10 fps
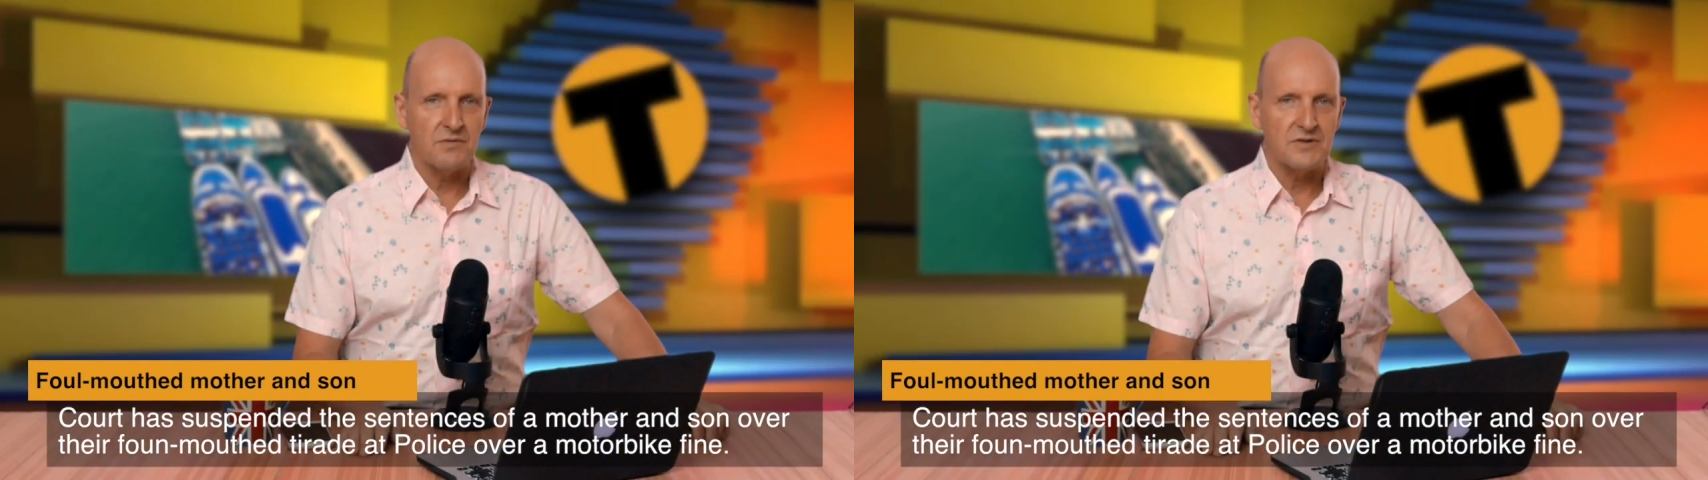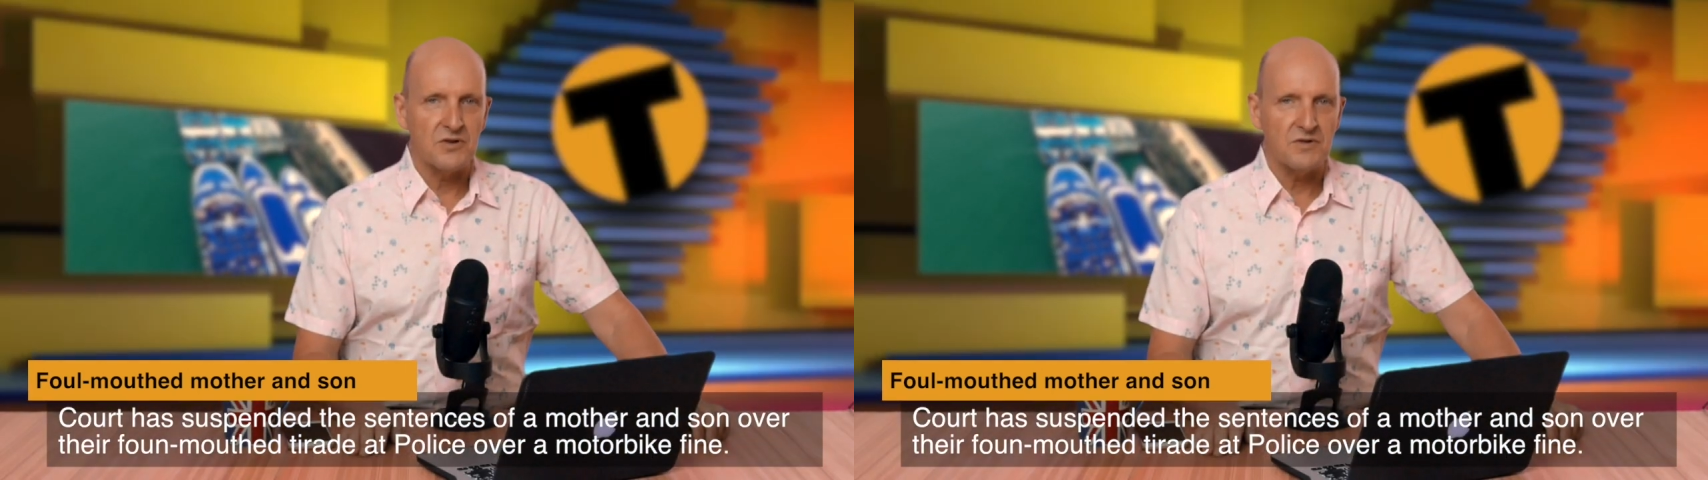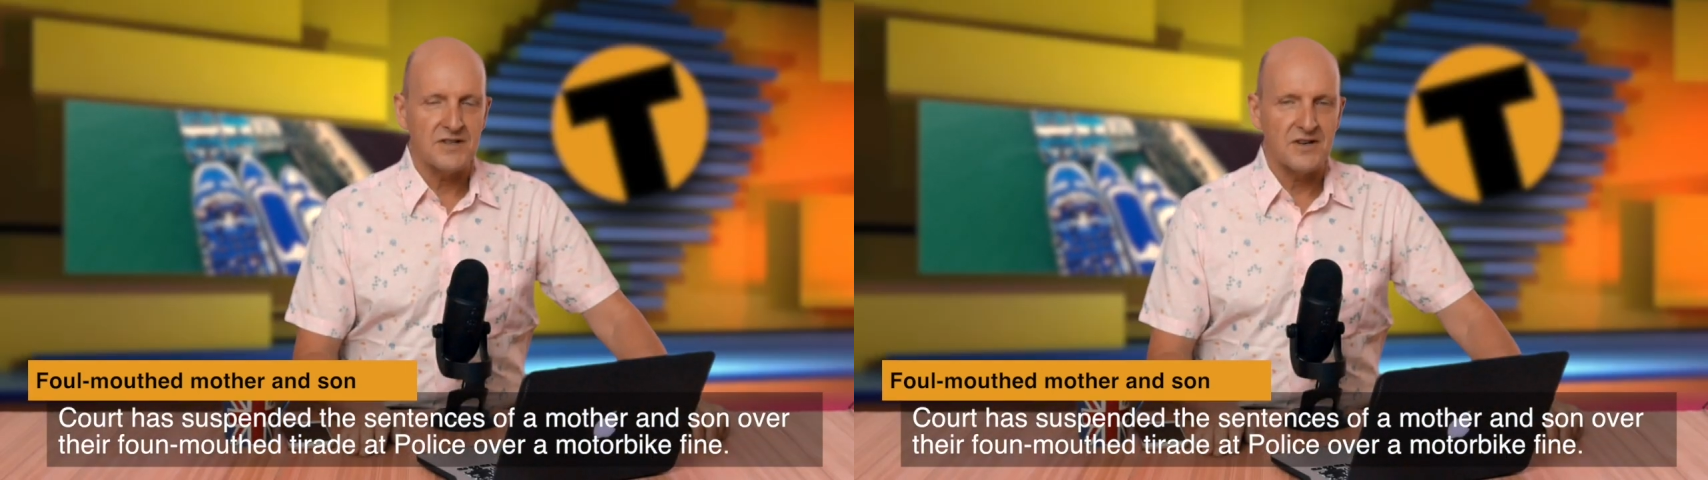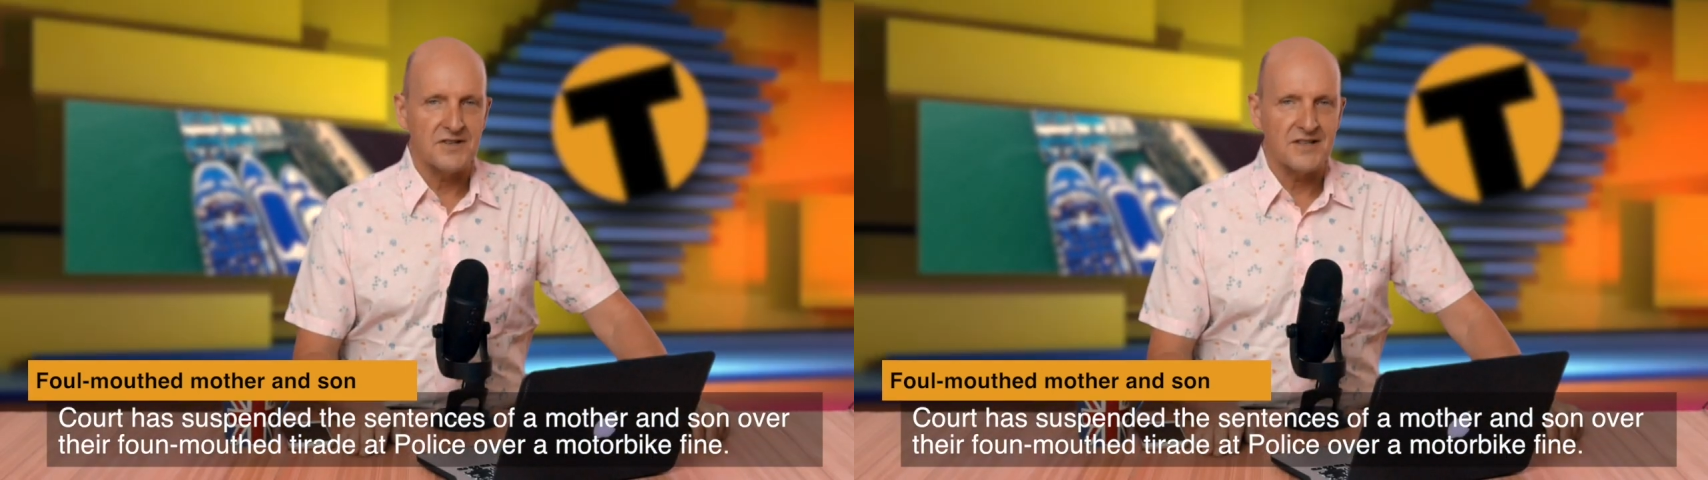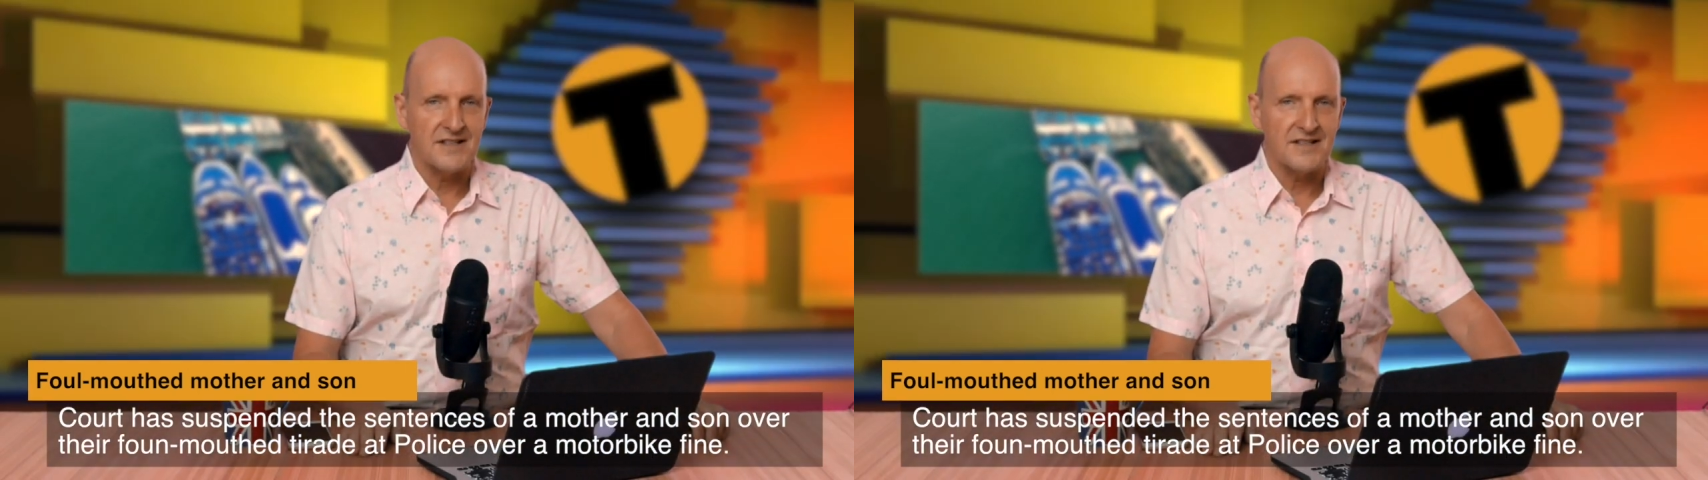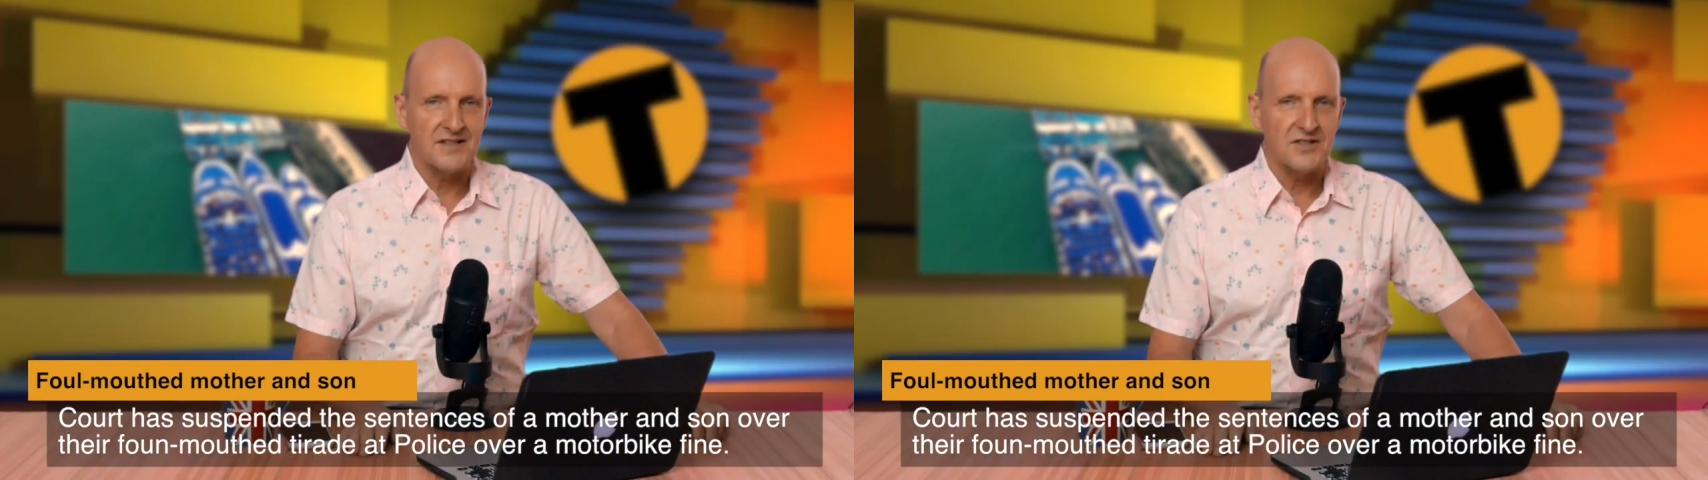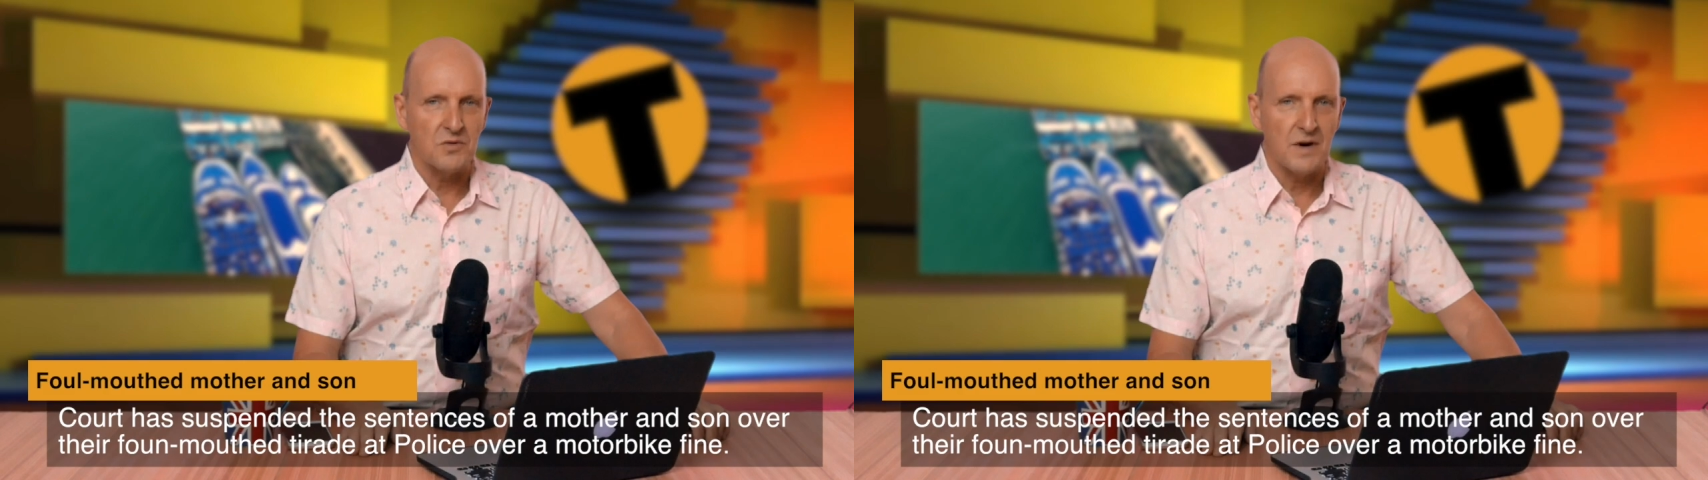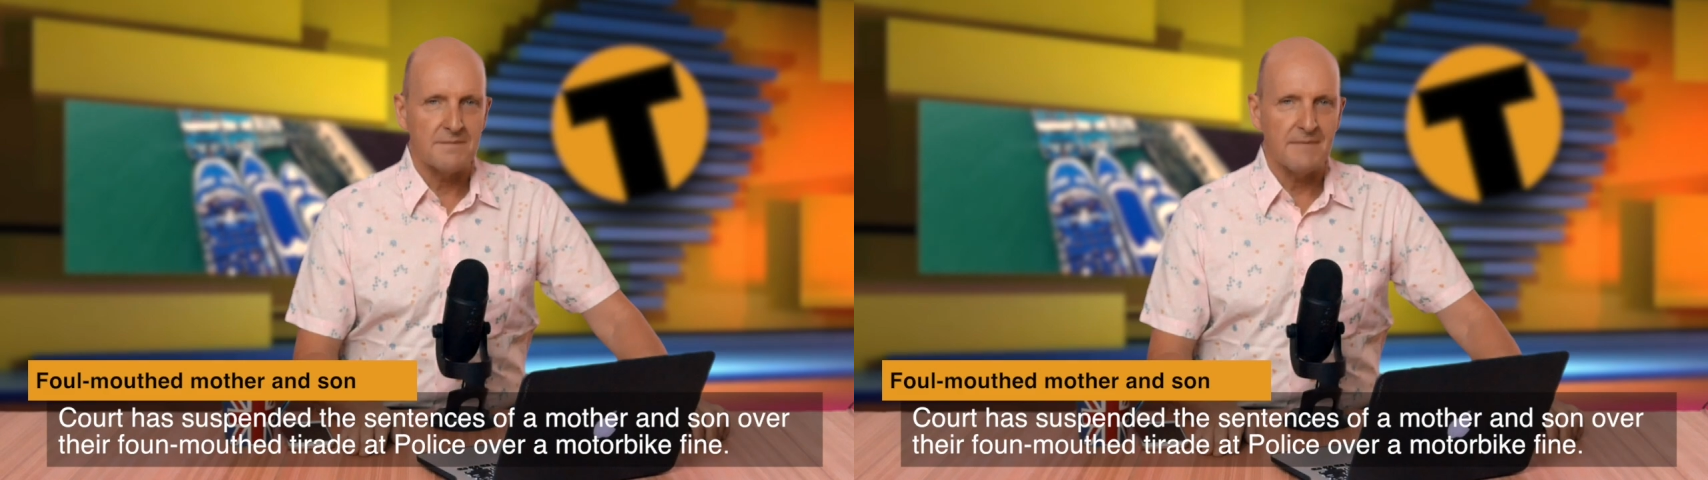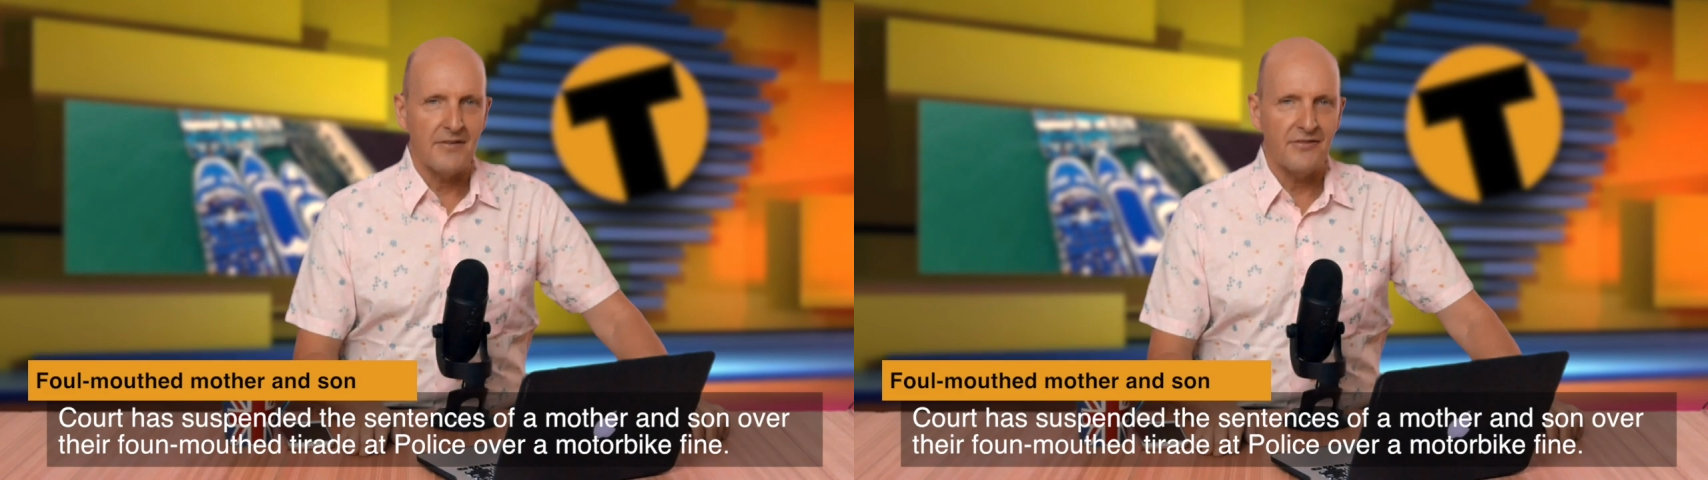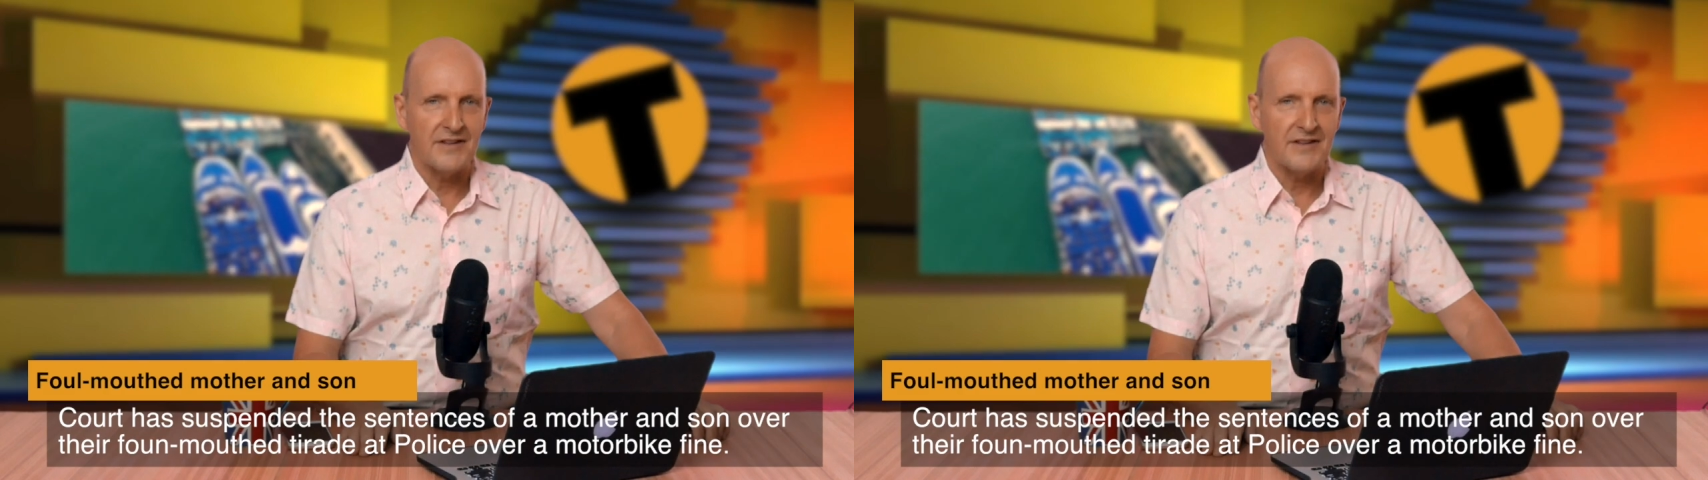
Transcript: was also sentenced to 1 month